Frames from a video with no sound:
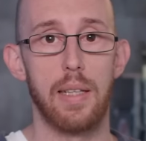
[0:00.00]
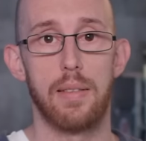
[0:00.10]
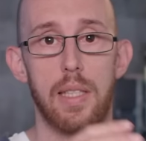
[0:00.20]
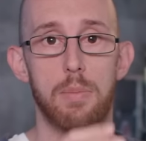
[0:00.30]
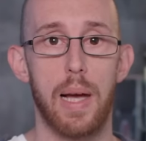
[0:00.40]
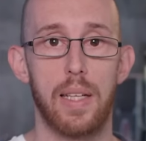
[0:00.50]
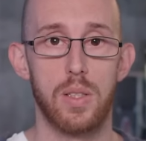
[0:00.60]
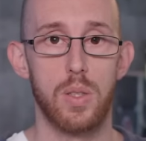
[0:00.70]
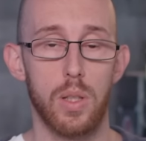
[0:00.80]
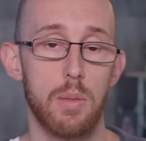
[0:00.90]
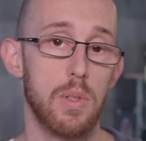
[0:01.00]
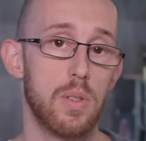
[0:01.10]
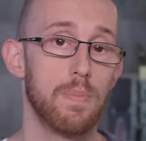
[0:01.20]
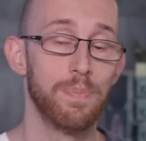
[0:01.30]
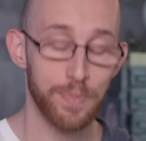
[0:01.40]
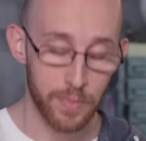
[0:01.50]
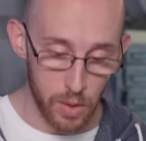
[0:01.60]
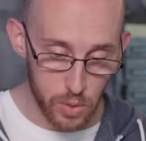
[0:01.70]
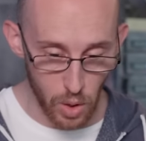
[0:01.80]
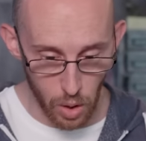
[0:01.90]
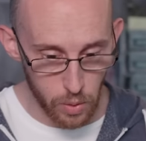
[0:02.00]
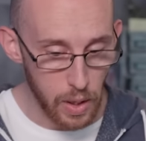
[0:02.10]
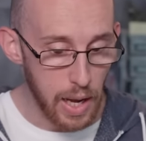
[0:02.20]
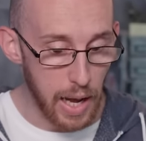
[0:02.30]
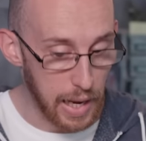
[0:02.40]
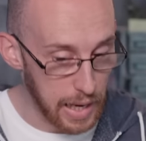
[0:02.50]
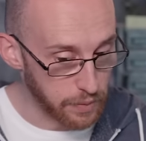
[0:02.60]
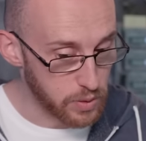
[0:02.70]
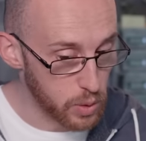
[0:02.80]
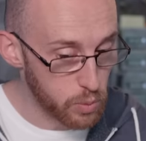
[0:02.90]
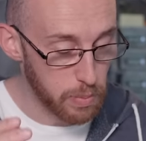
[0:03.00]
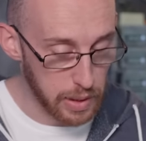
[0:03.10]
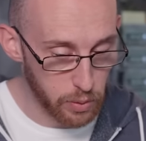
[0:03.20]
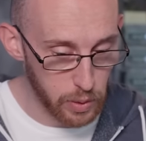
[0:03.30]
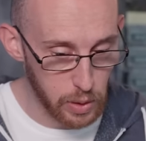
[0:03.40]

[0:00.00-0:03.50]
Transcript: getting things back as documents. So I have to make a